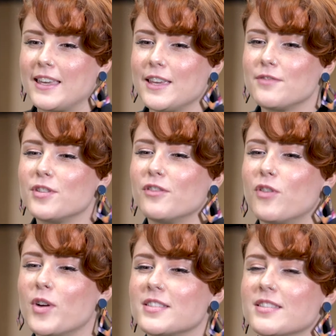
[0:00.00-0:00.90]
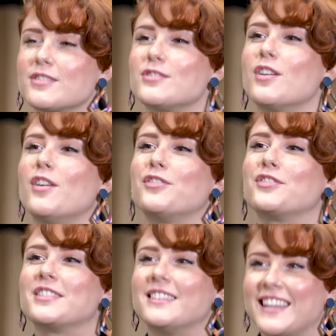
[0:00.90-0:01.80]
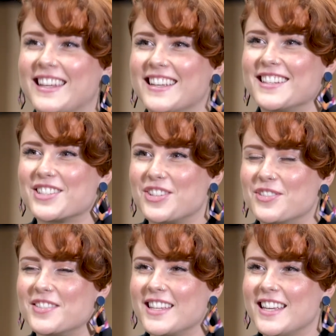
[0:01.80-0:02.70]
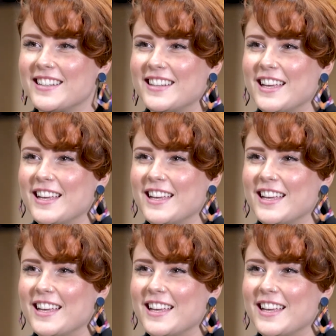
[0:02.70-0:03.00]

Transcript: gives your voice a soft lead into using it.